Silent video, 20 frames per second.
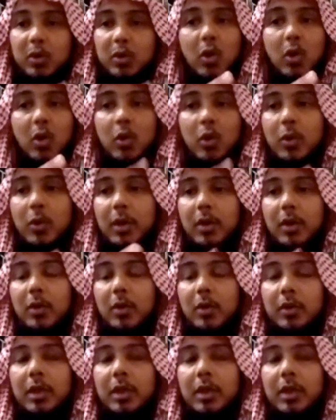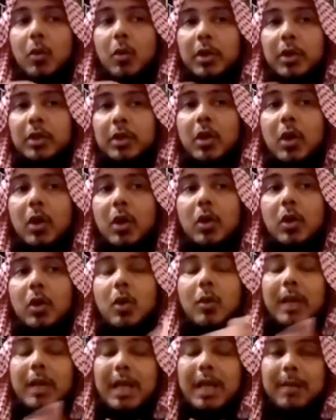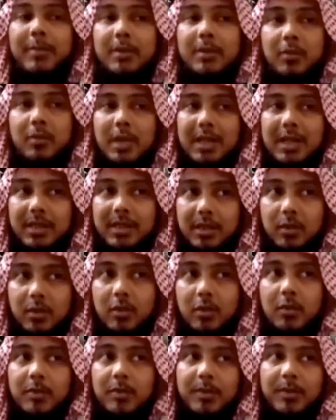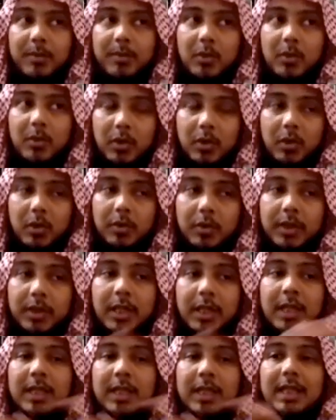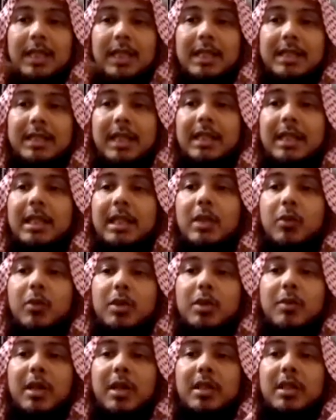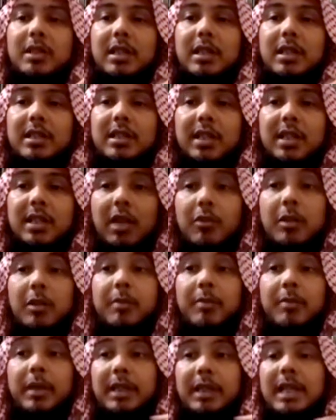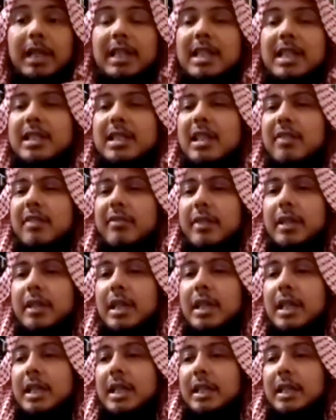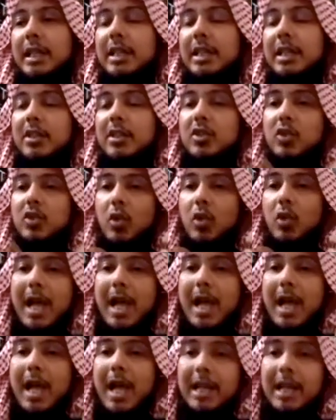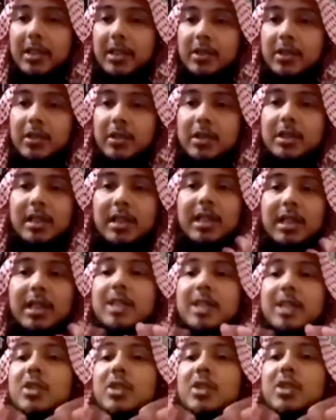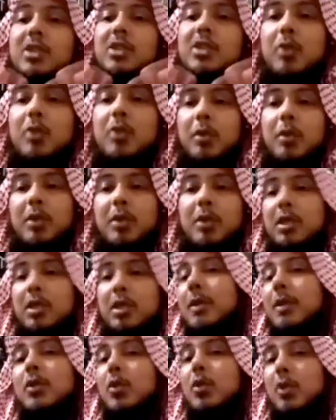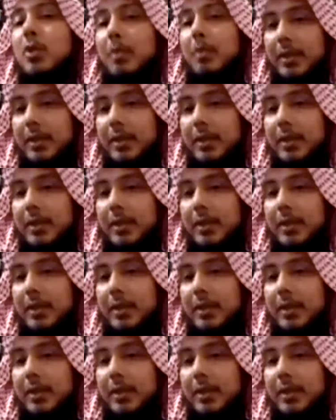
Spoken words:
Don't go alone. When you go alone, what happens, what I saw when people go alone, is they get withdrawals, they start remembering and they start getting so anxious that they stop going because they don't want to talk about it.